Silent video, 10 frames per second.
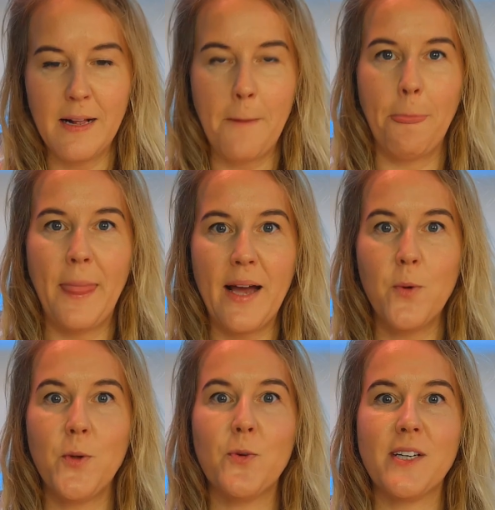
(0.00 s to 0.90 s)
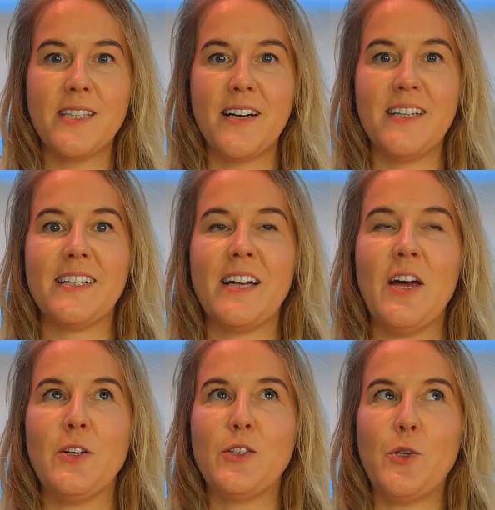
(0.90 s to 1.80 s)
Now you are starting
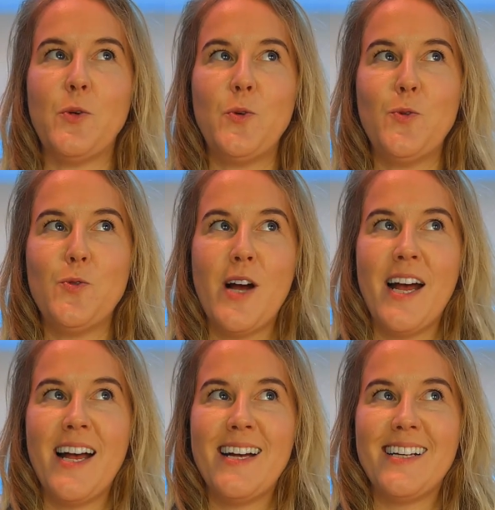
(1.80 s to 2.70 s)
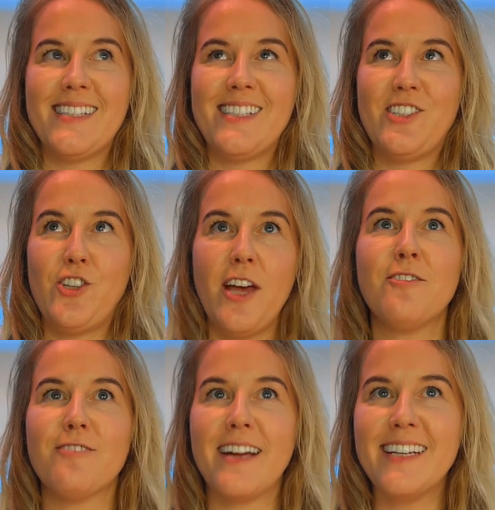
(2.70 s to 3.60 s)
to
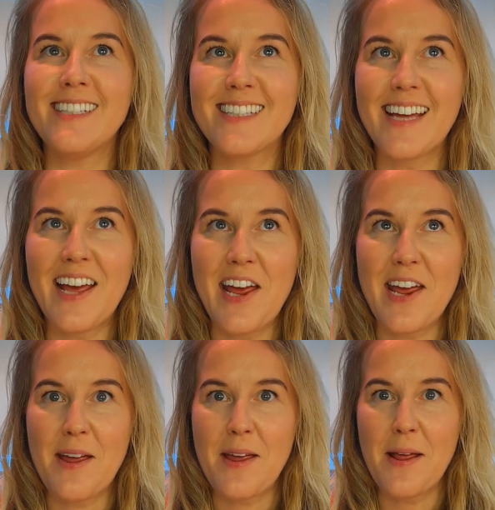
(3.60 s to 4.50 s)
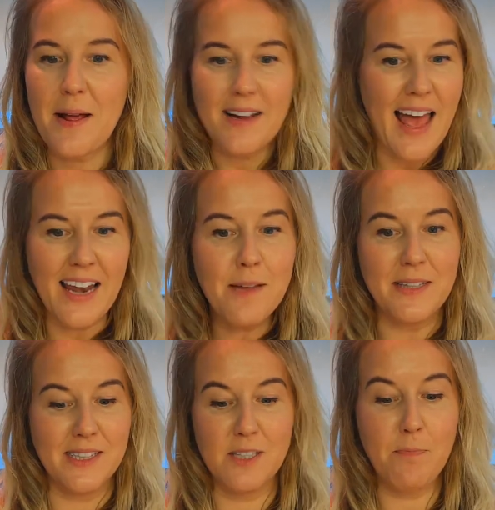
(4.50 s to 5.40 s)
generate a
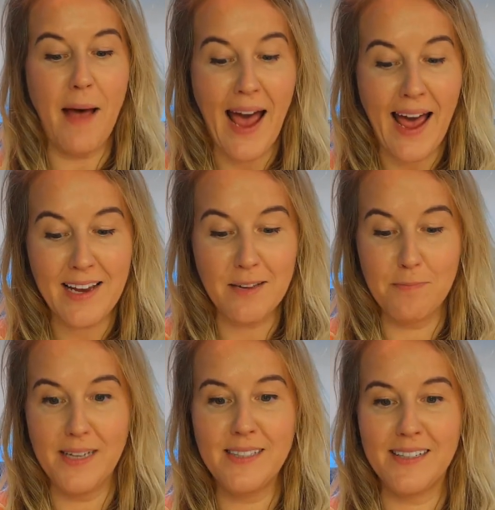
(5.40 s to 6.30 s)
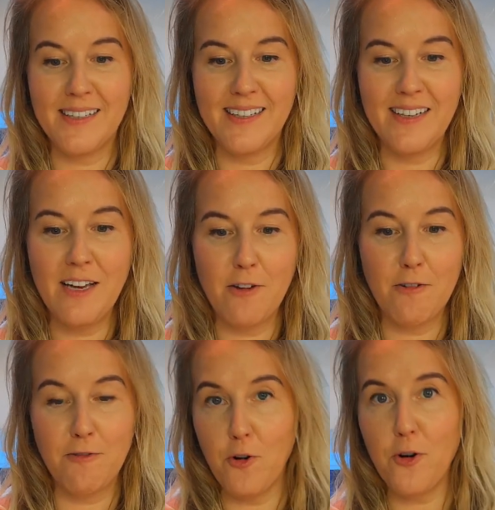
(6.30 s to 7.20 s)
elements pack basically
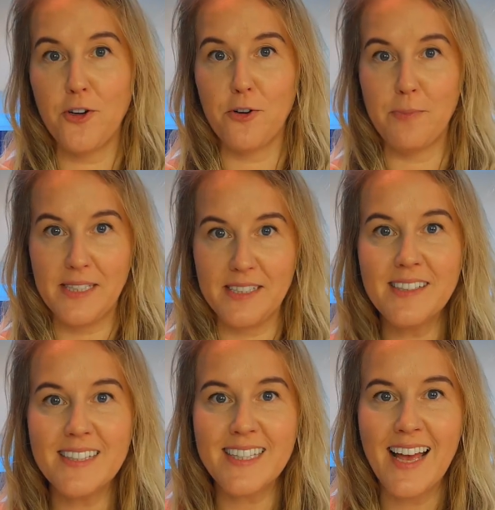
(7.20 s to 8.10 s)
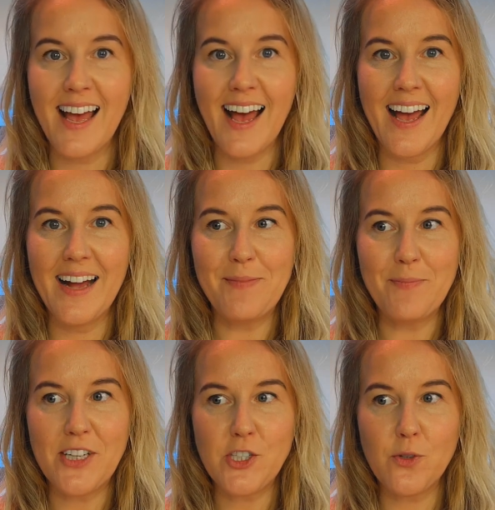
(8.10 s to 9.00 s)
for your business
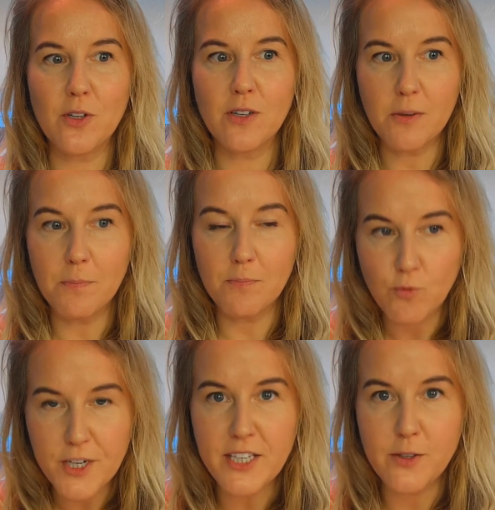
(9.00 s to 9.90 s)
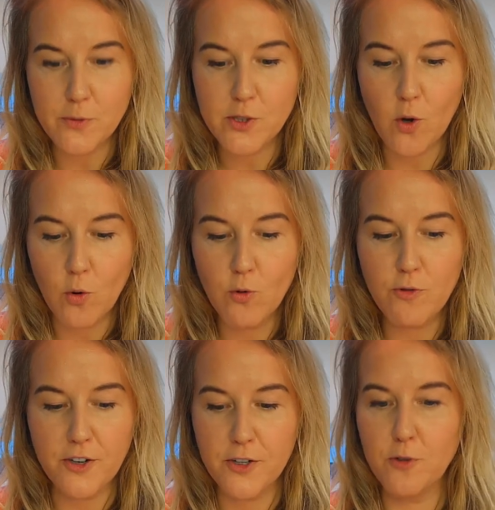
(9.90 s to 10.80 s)
that you can reuse
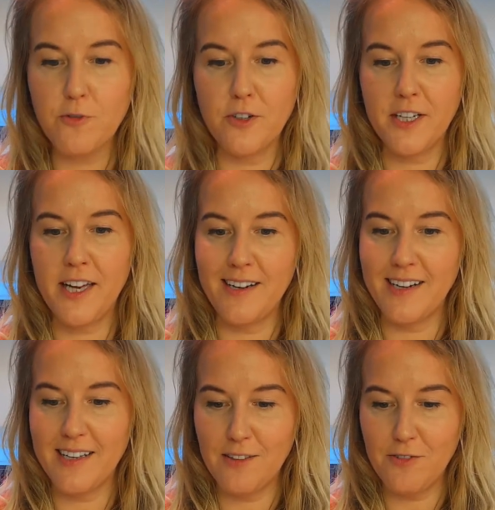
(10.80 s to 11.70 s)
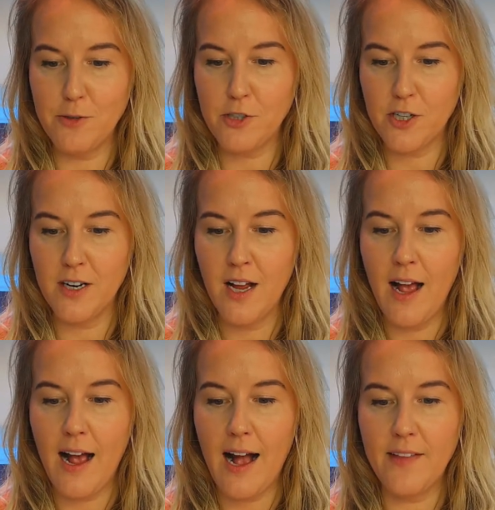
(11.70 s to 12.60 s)
over and over again in the future,
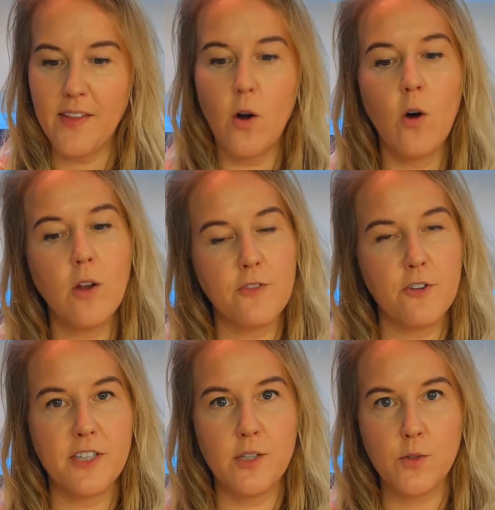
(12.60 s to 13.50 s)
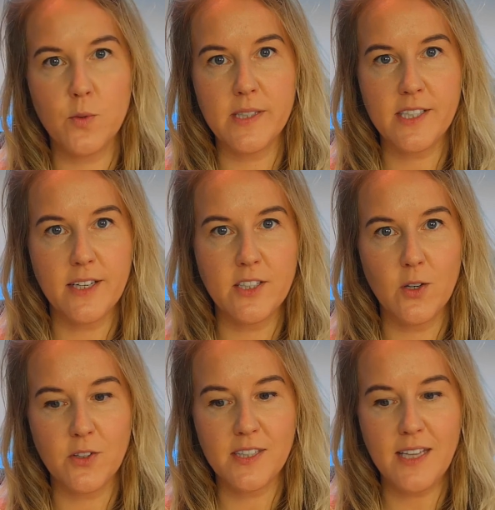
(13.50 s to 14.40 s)
and then all of your videos will start to look
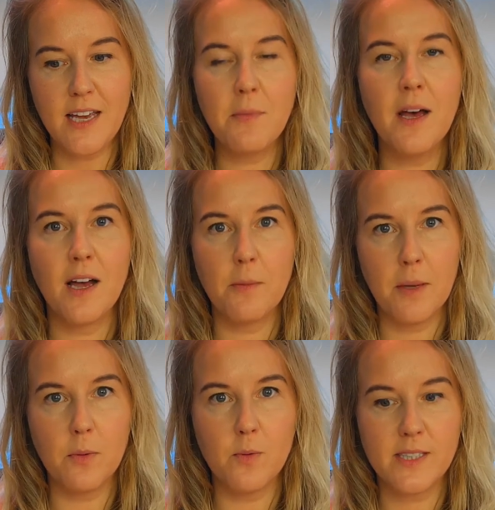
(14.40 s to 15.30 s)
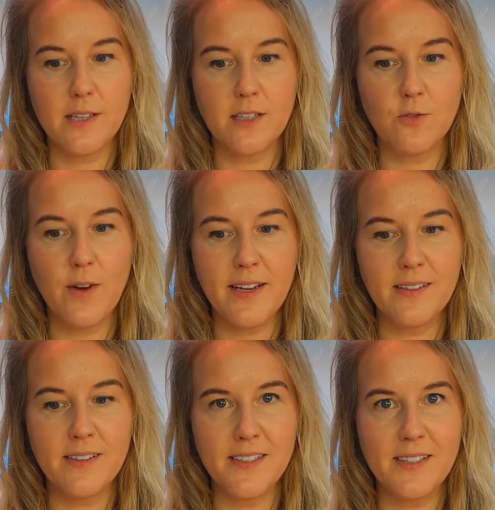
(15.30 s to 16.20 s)
the same and people will start to
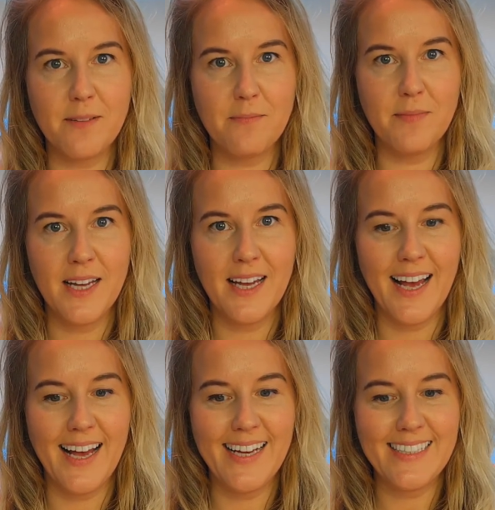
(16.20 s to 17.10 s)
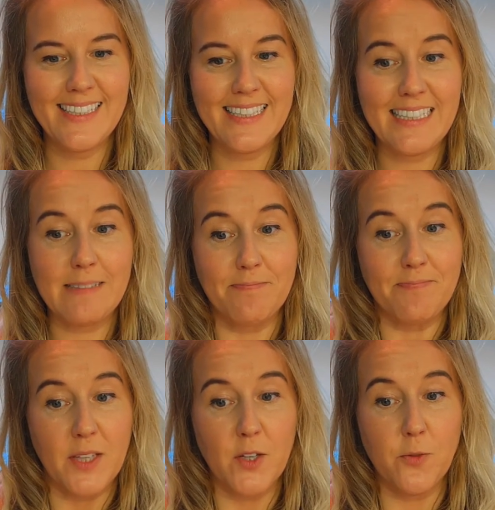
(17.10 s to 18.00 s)
recognize them and
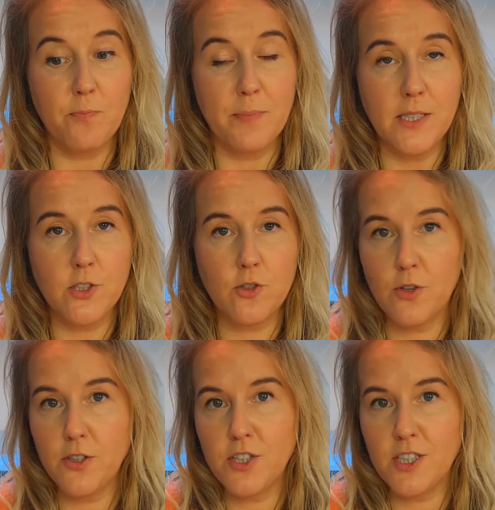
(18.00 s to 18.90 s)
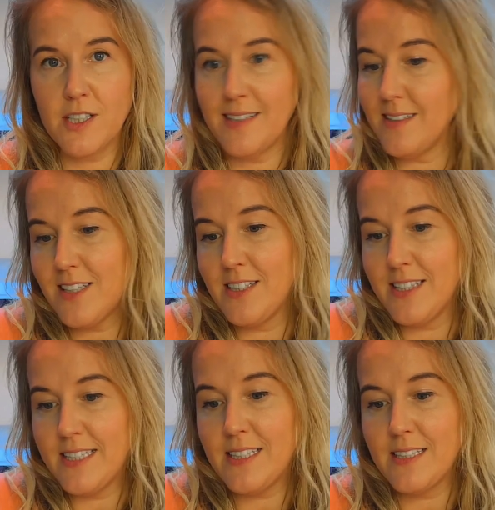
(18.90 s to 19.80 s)
build trust and
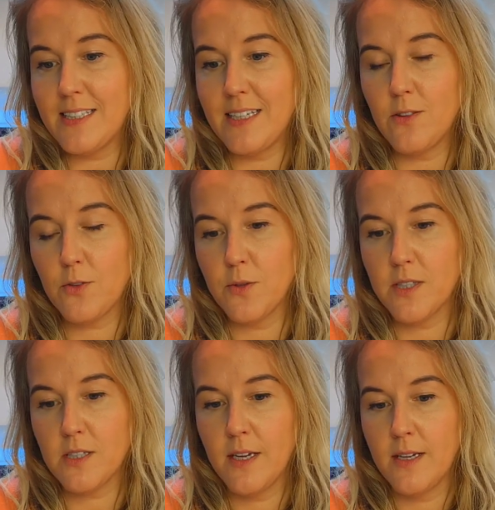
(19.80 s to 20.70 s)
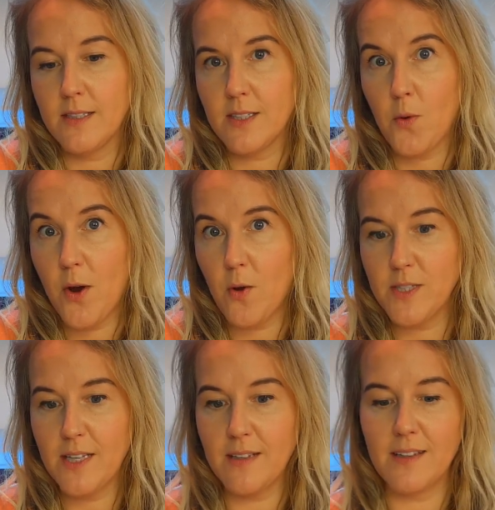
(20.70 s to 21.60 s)
consistency through it. So I always
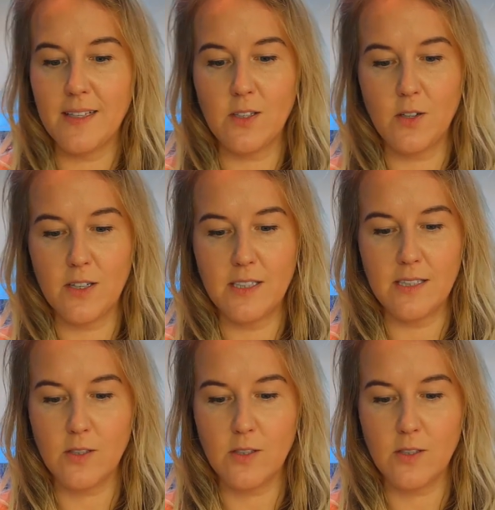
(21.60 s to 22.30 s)
think that that's a good idea.